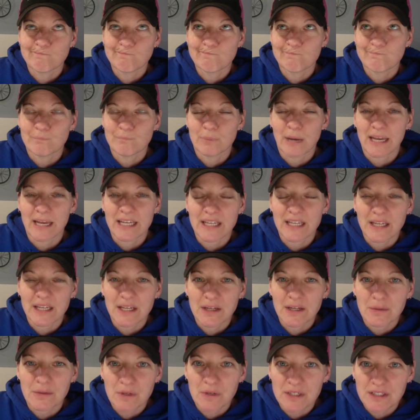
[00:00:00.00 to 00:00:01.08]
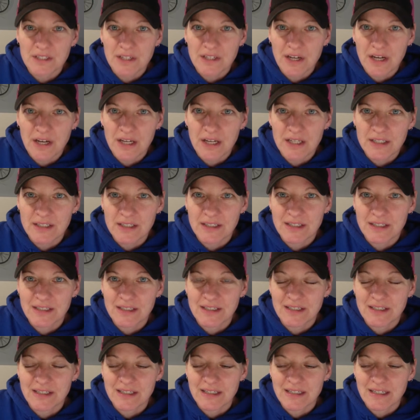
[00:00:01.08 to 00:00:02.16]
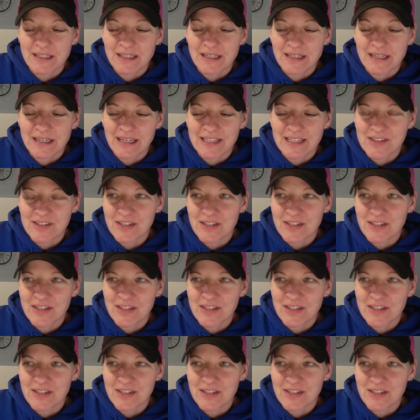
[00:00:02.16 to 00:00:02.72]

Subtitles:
biking and whatnot. It's